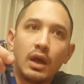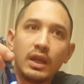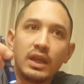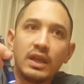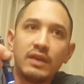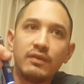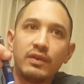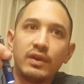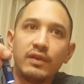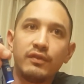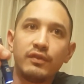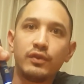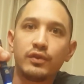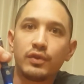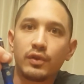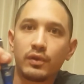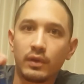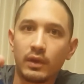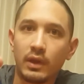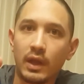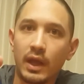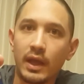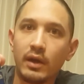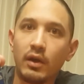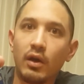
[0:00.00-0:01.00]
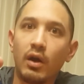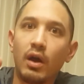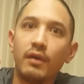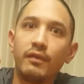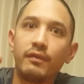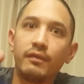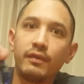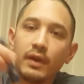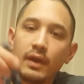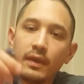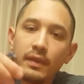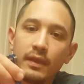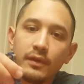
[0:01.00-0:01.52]
even if you turn the light
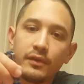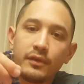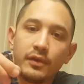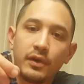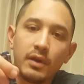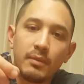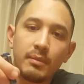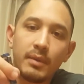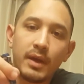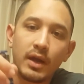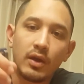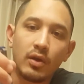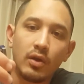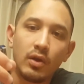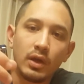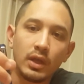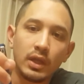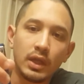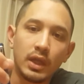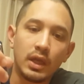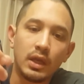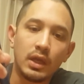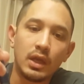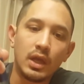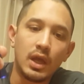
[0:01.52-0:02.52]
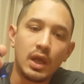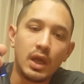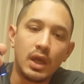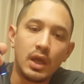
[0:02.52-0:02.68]
off and then turn it back on again.